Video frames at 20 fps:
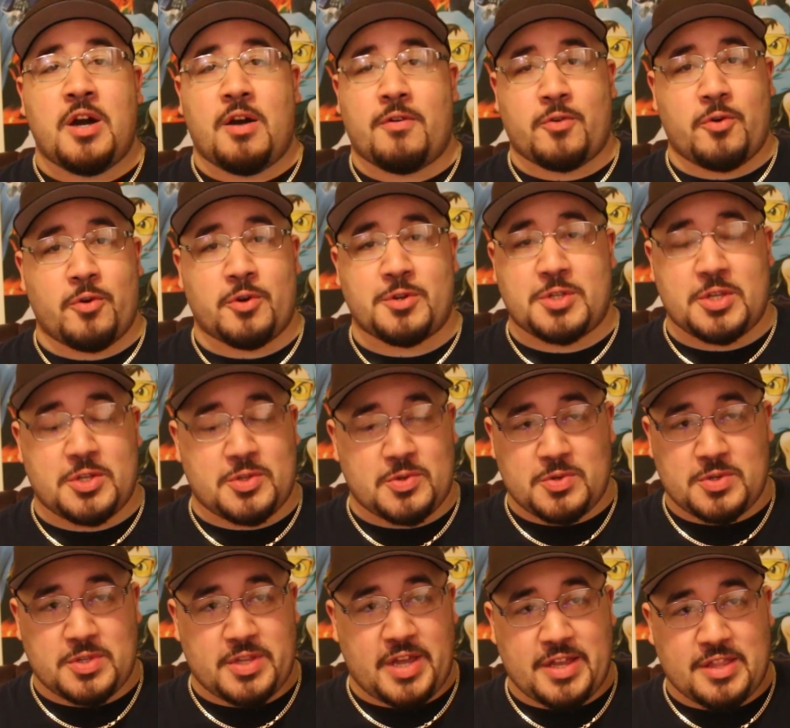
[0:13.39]
of course, this
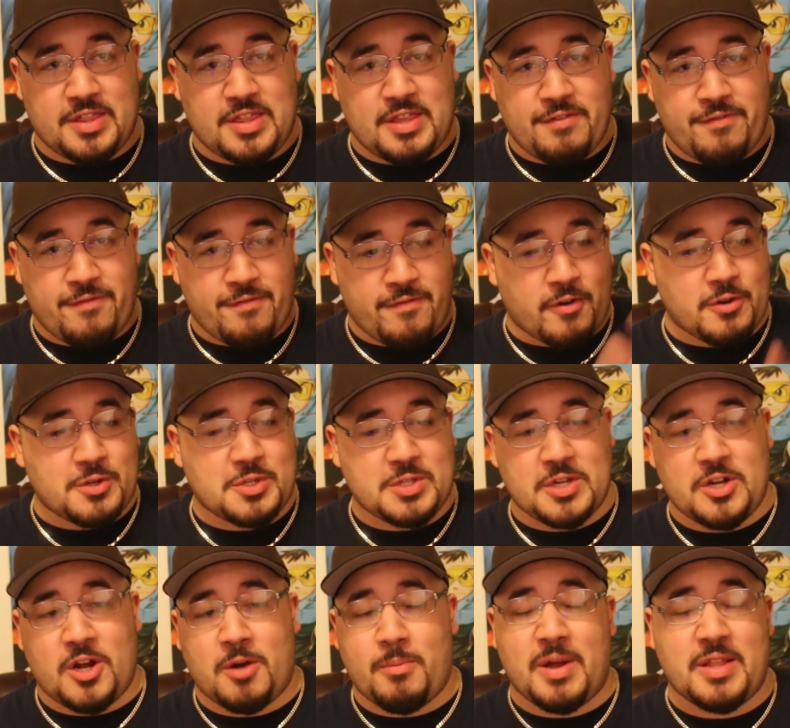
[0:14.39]
was like the first
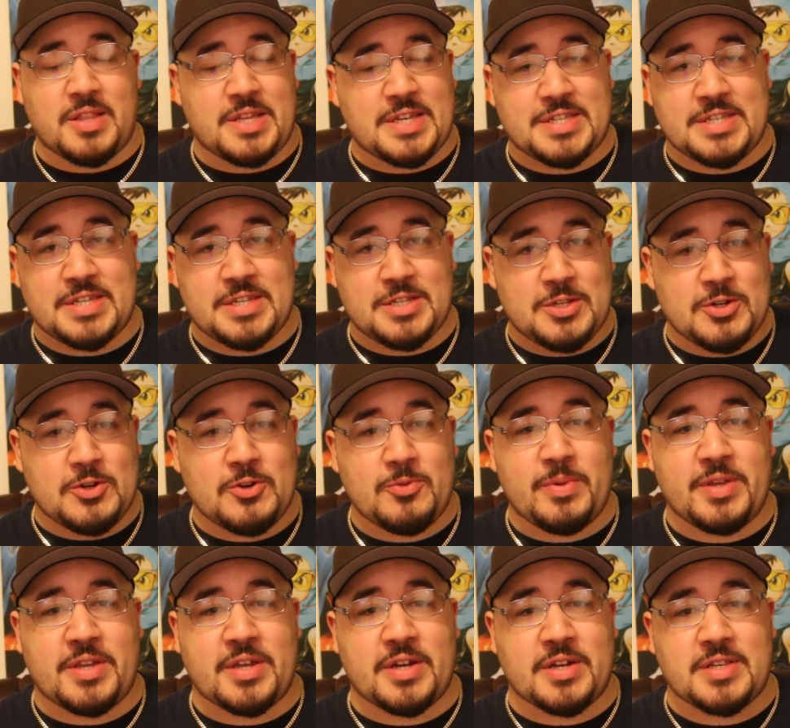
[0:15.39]
thing on my list to do
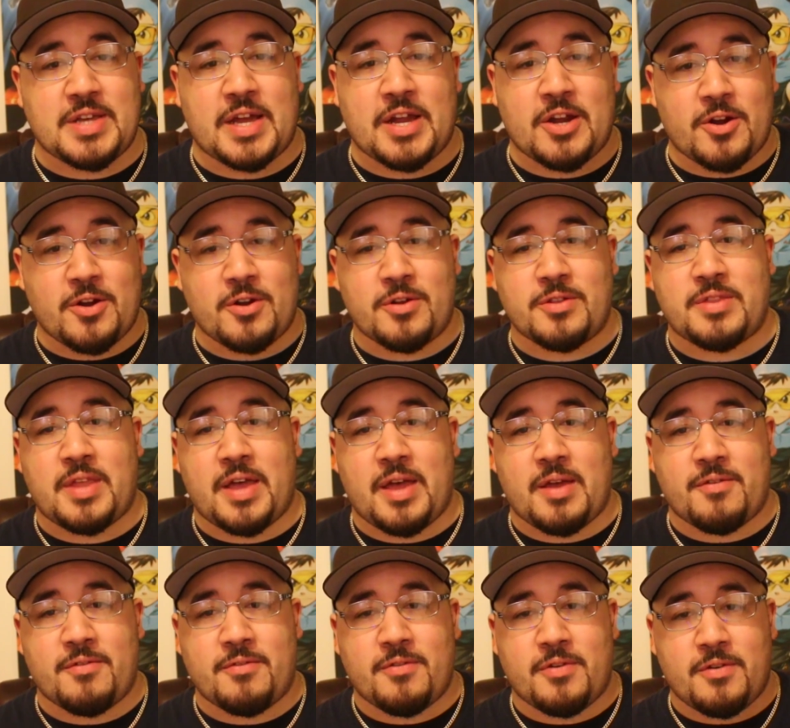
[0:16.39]
because I heard
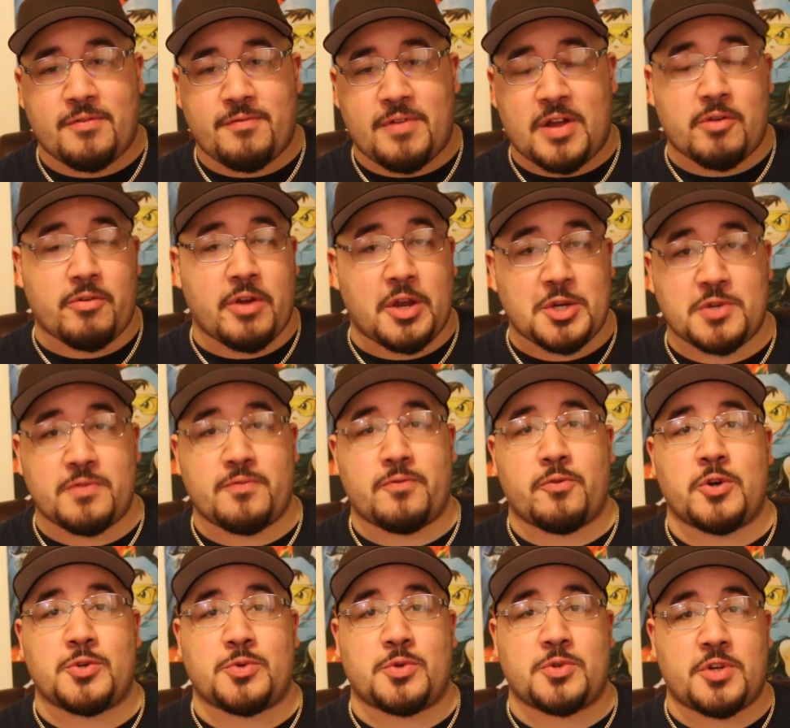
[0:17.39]
that Federation
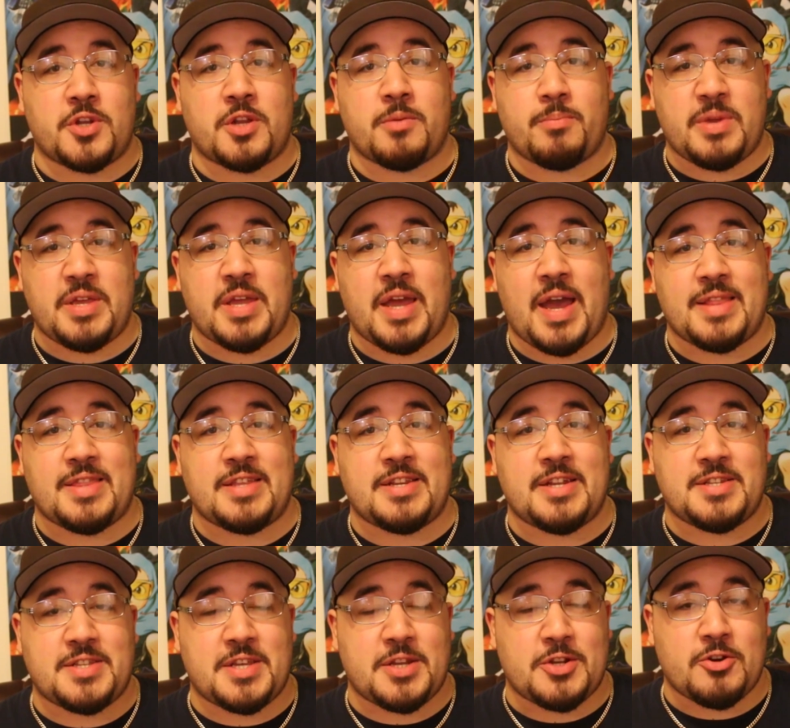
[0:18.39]
Force was going to be at the
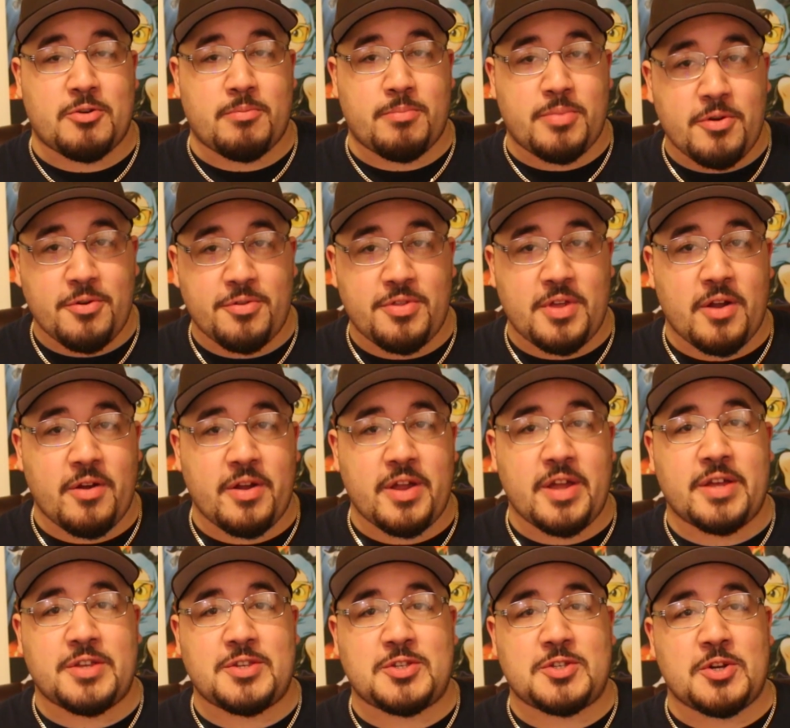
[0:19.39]
Nintendo booth
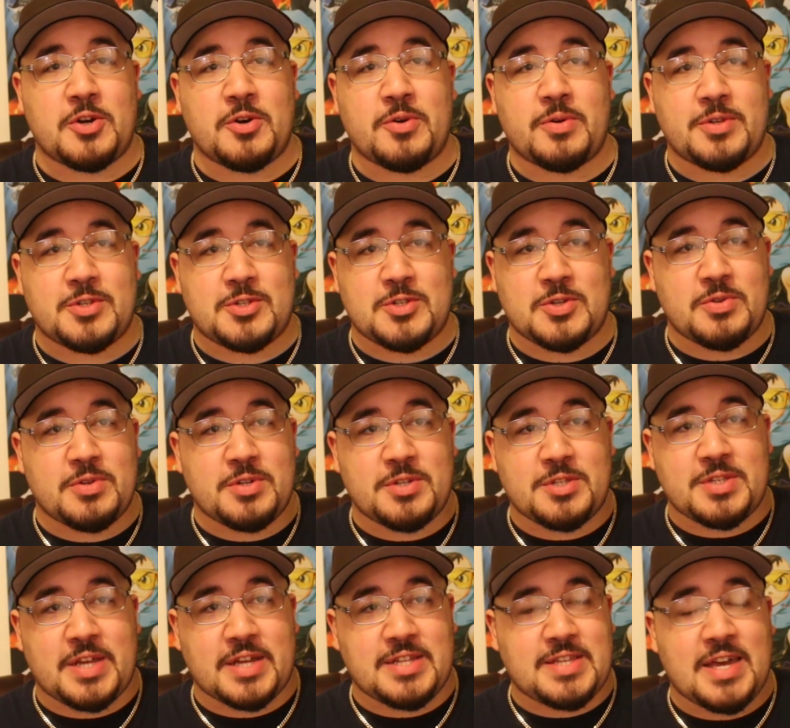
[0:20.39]
area. So as soon
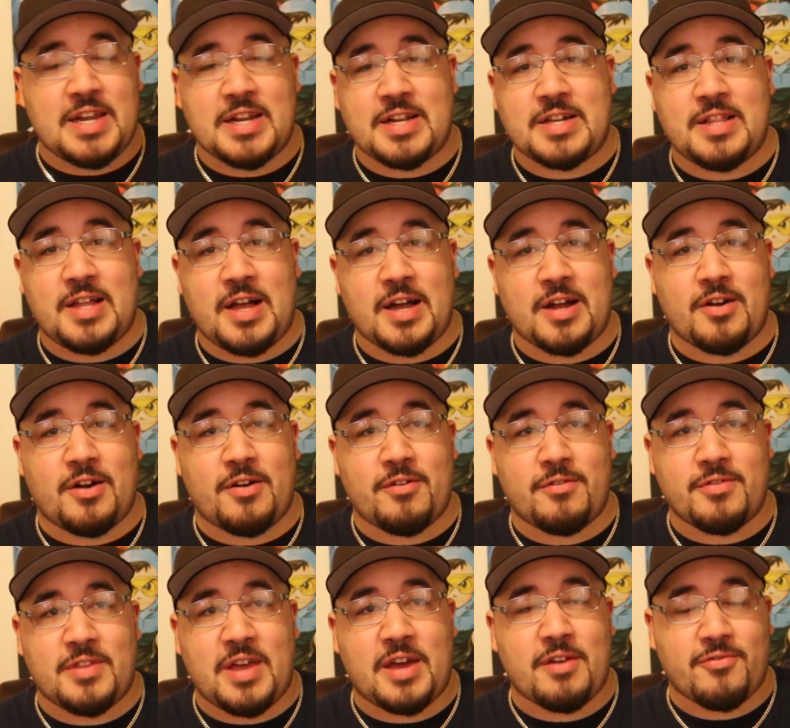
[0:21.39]
as like 10 o'clock
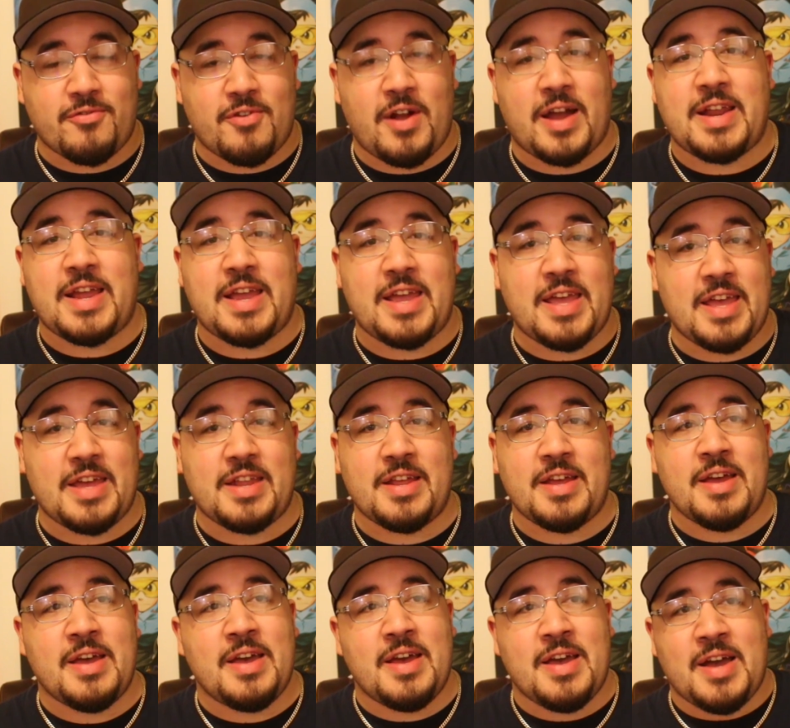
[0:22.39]
on that Friday hit,
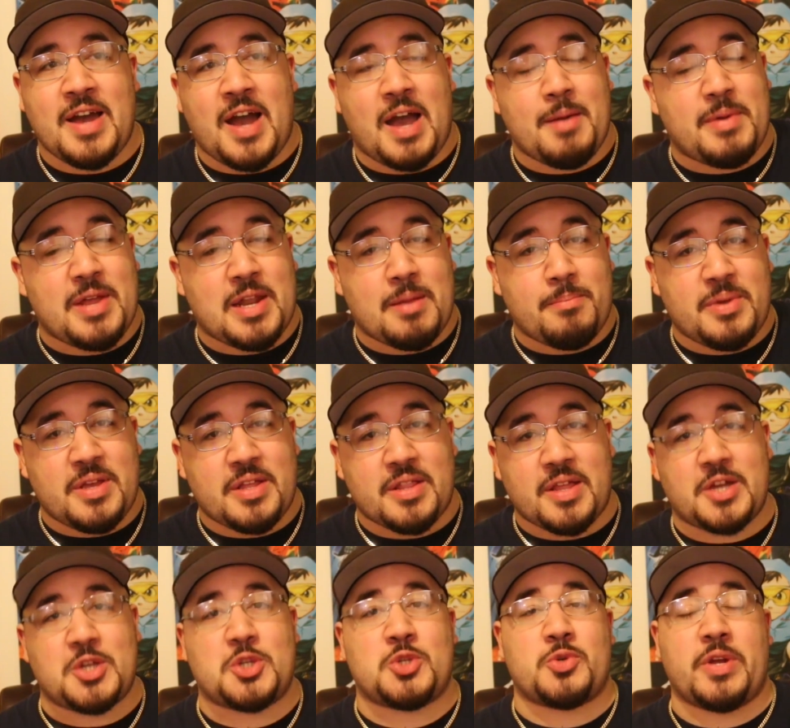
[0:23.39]
I made a
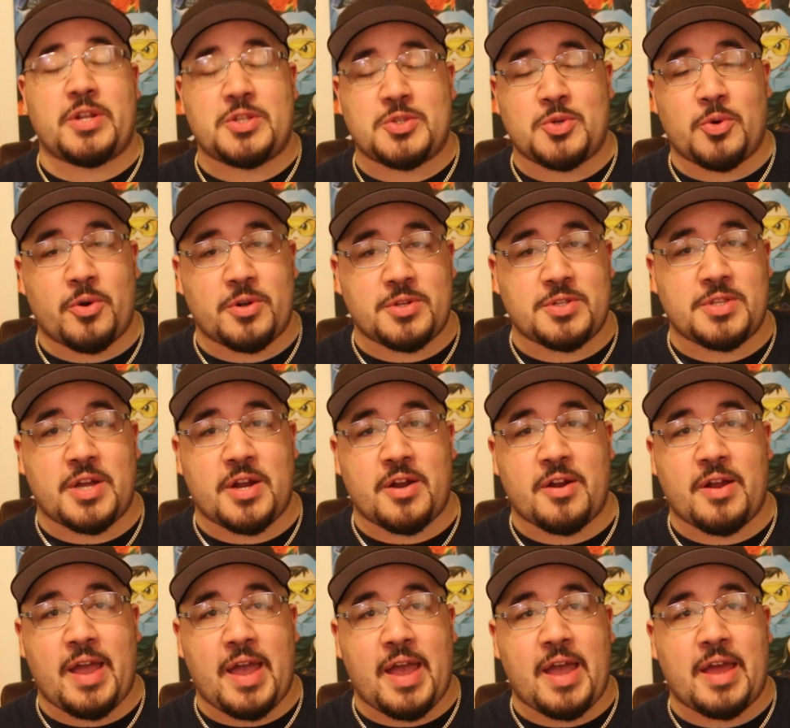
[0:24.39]
beeline straight towards
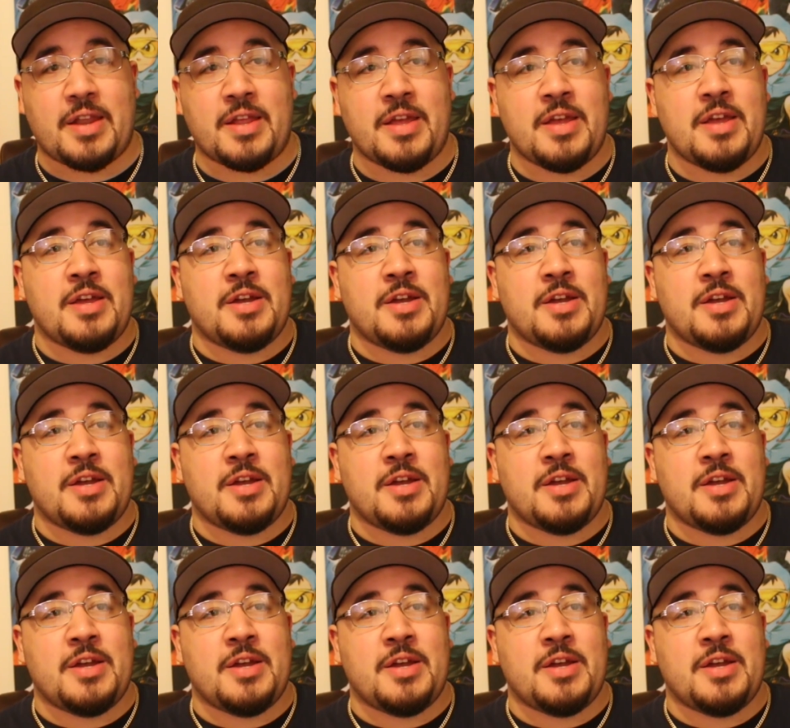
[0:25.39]
there, and